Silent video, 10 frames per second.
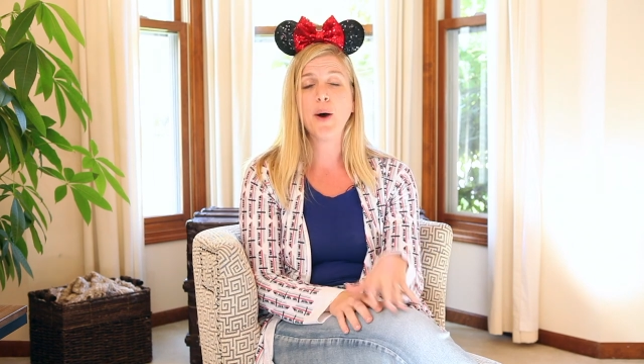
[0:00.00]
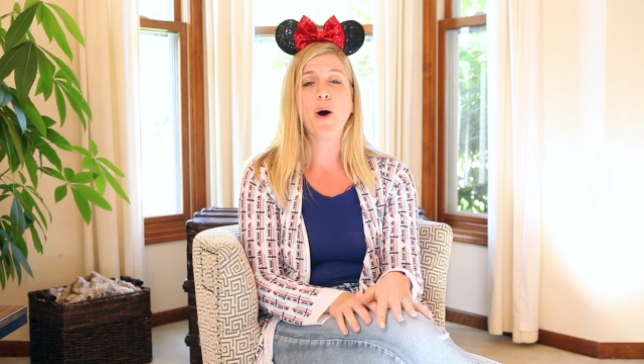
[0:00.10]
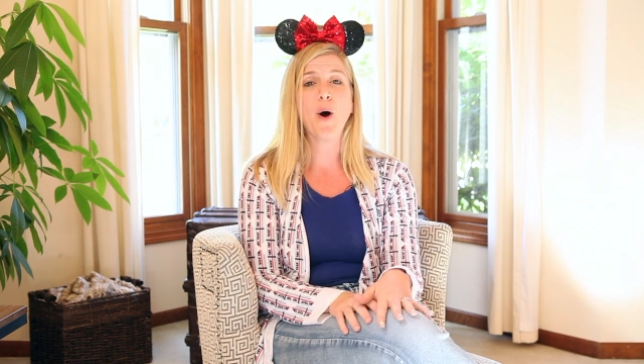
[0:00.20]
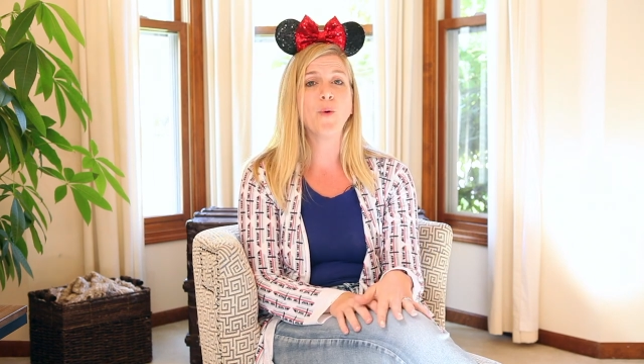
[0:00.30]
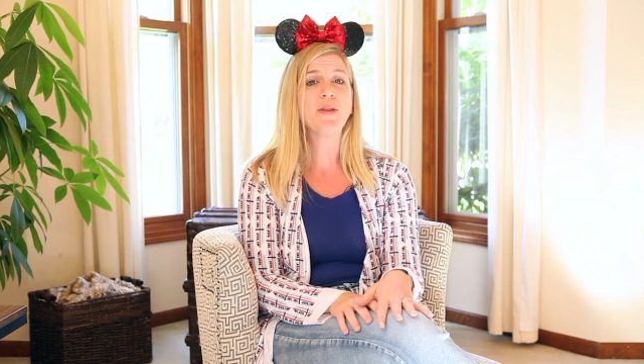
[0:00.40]

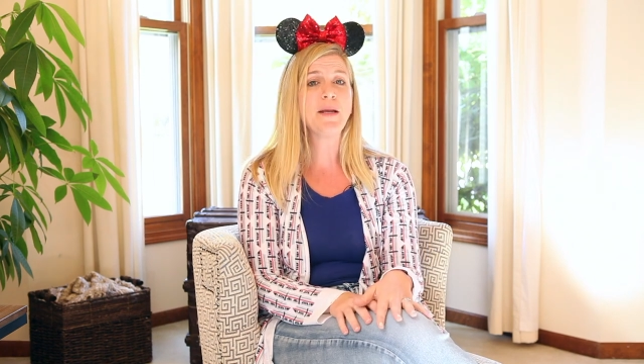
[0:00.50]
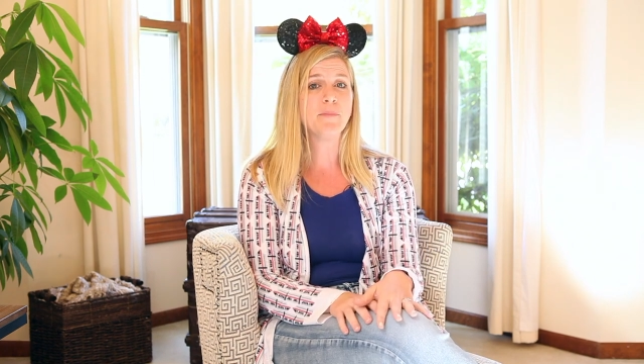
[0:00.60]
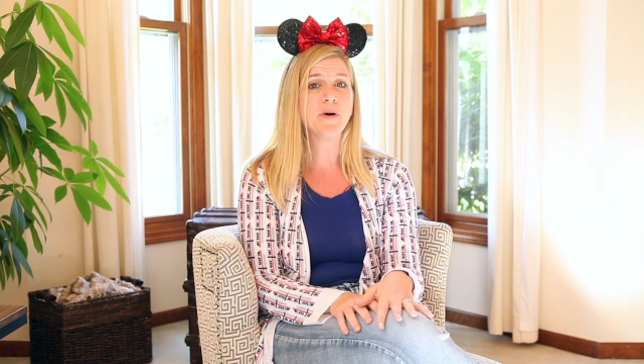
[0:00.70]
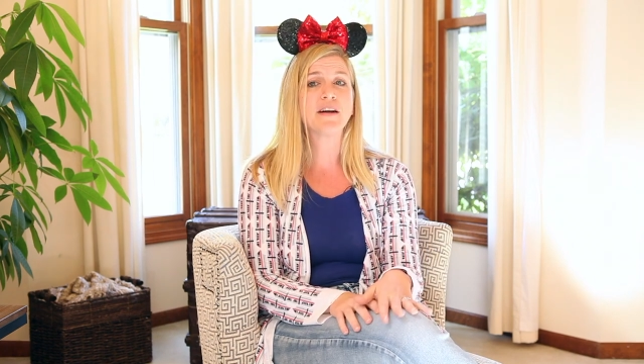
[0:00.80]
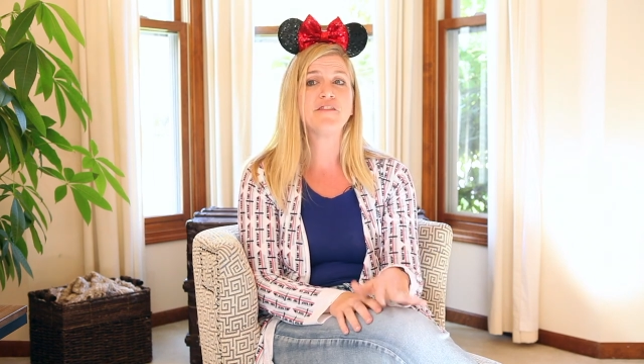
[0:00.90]
only
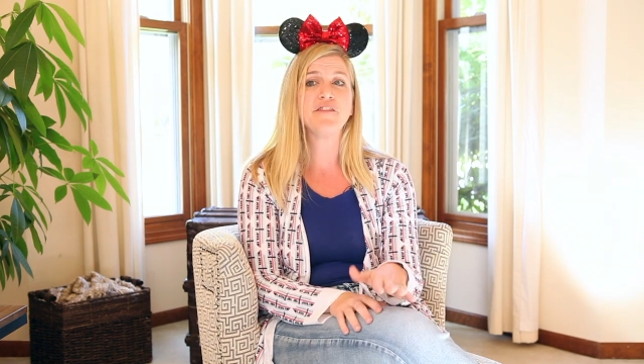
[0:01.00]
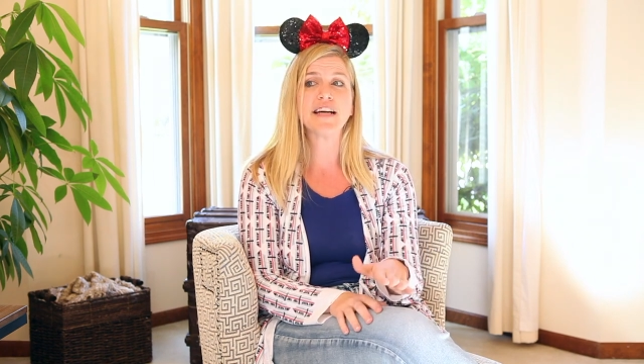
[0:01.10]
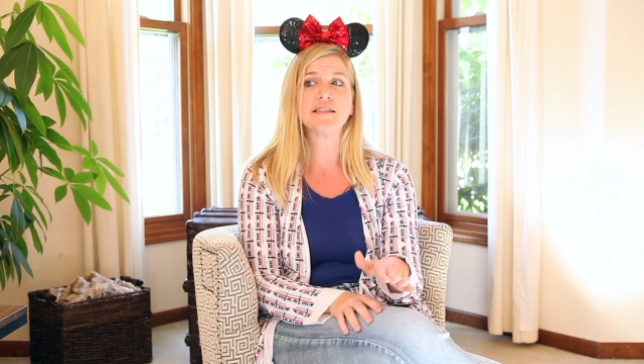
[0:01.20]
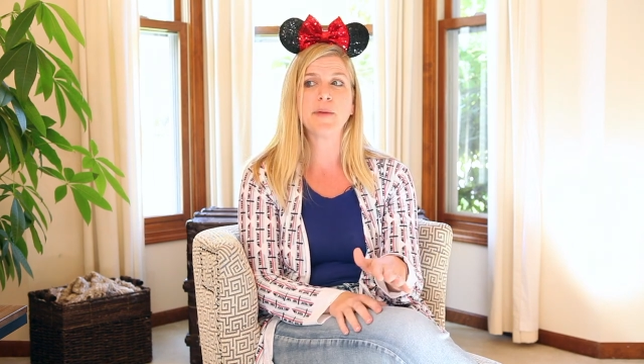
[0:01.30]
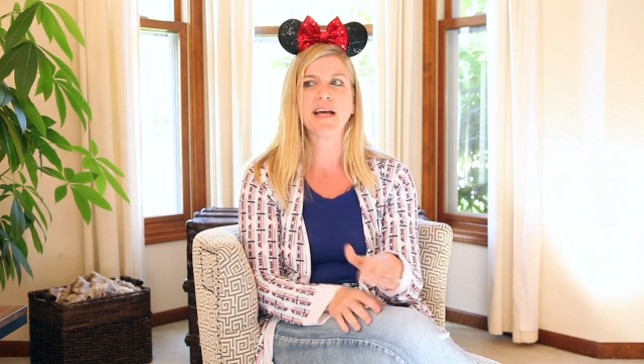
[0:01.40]
book
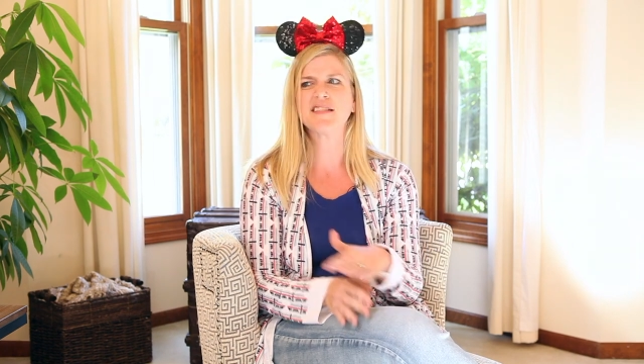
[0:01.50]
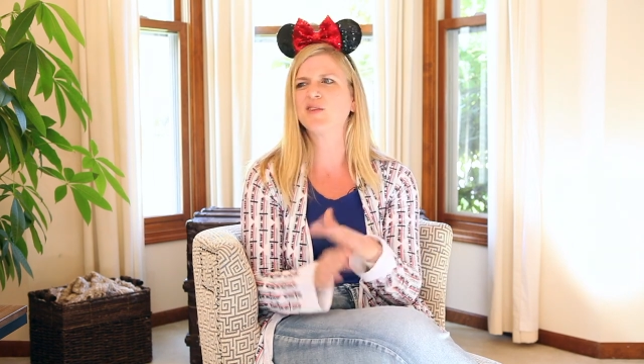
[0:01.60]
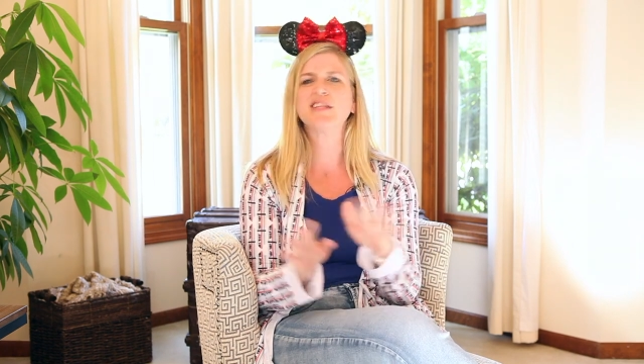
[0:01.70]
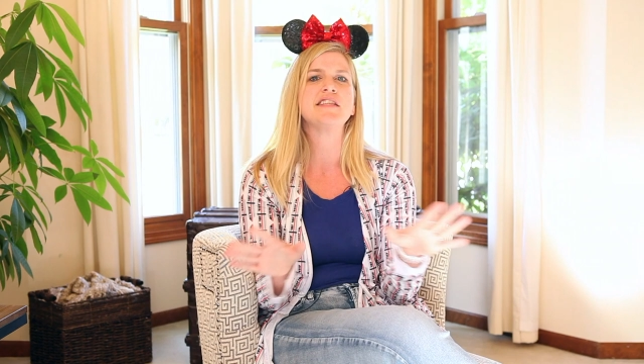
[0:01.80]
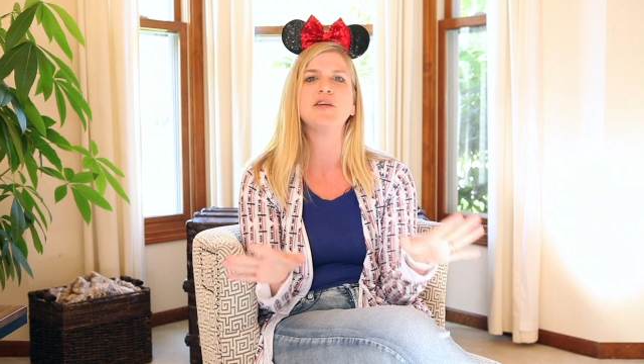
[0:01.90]
FastPass, so
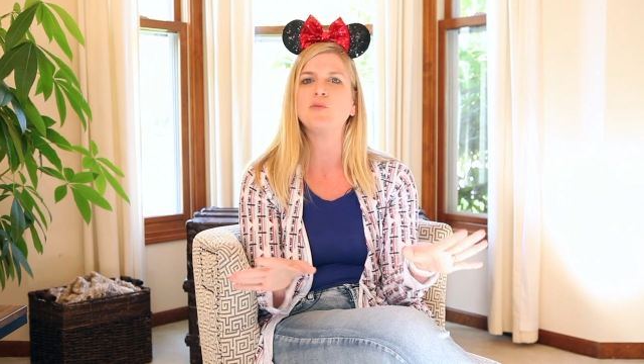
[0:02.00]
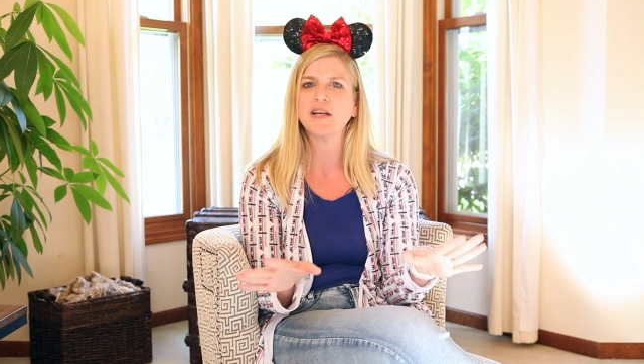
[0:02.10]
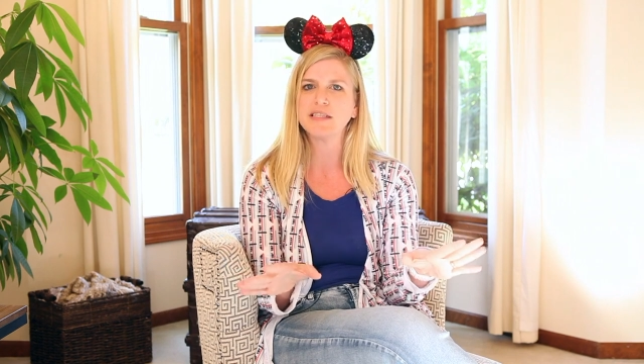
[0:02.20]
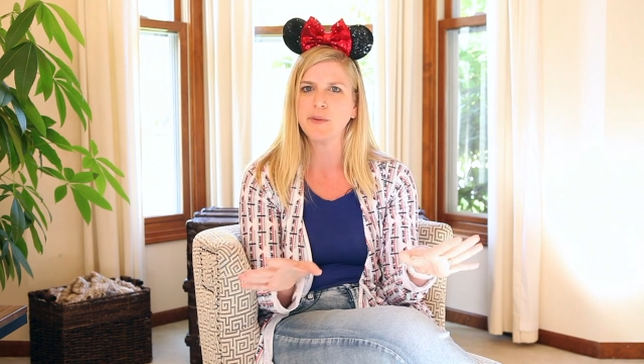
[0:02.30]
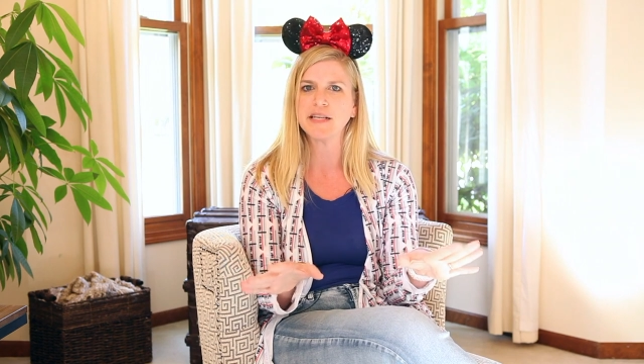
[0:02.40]
let's say you
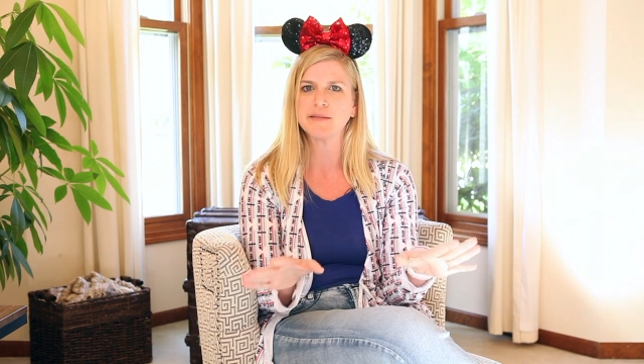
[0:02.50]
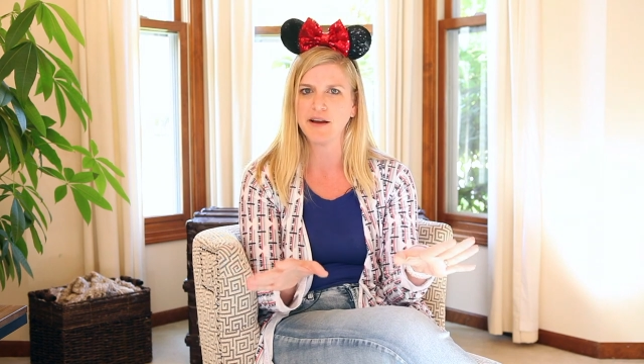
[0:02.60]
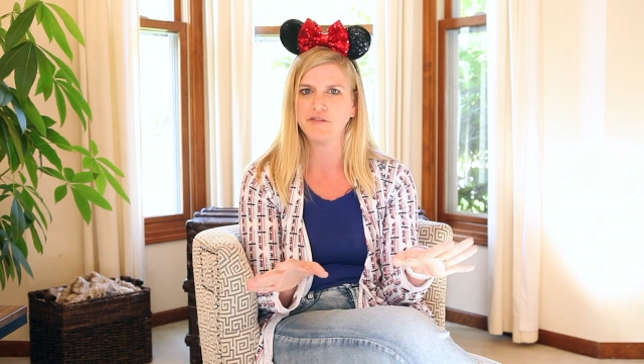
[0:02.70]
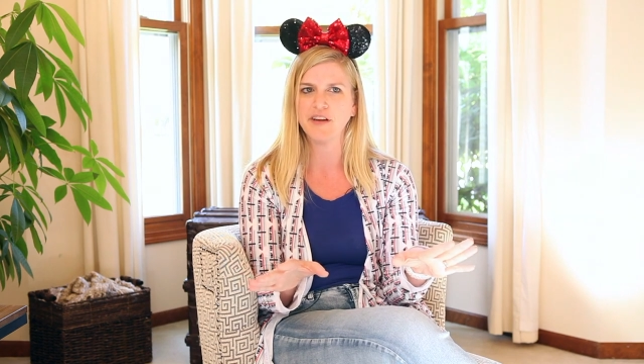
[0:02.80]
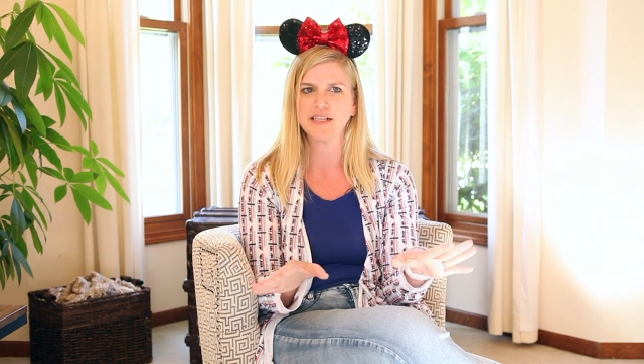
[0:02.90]
want Space
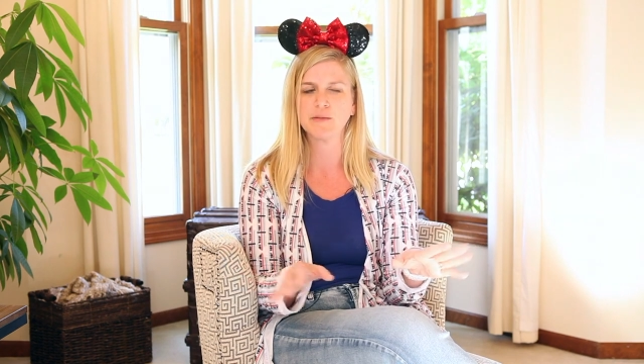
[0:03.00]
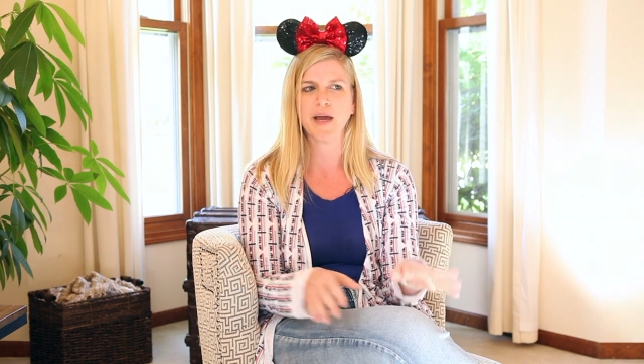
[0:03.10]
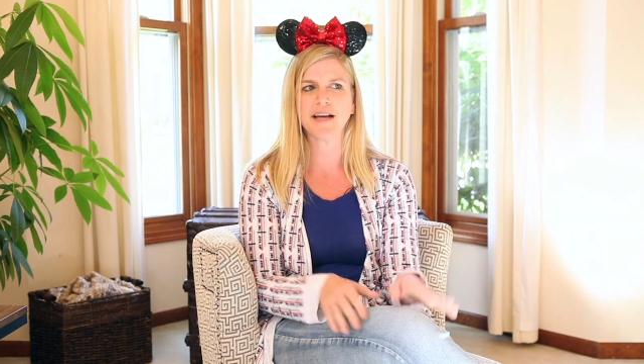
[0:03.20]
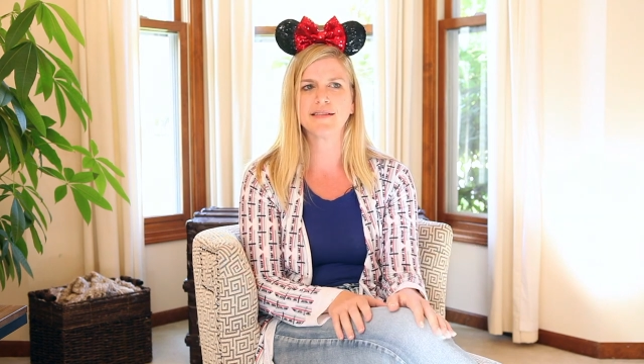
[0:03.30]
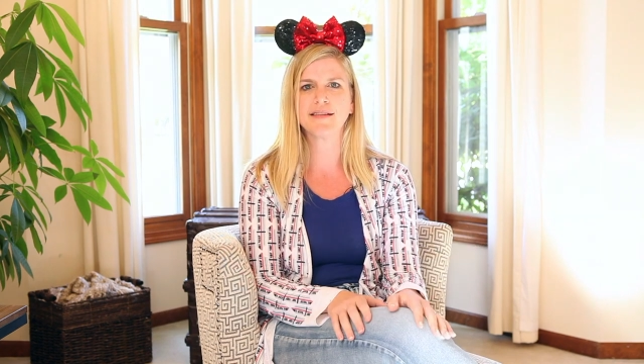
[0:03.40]
Mountain
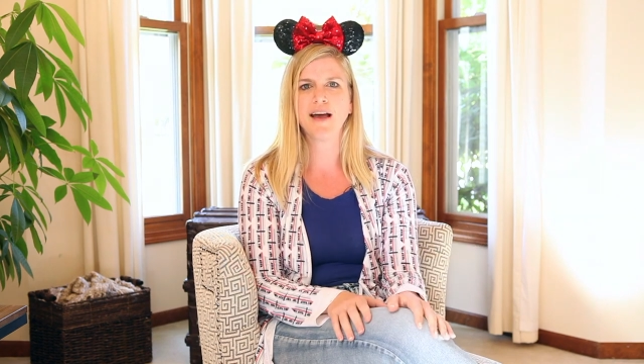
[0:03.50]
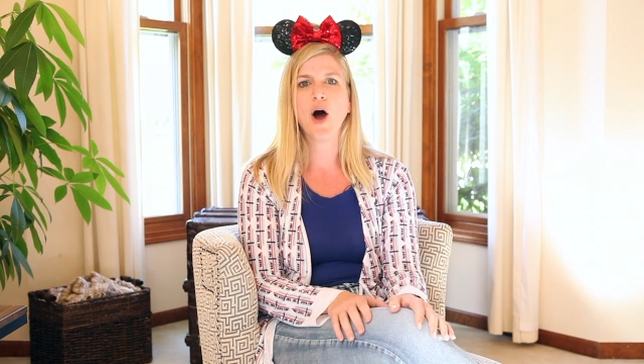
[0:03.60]
FastPass.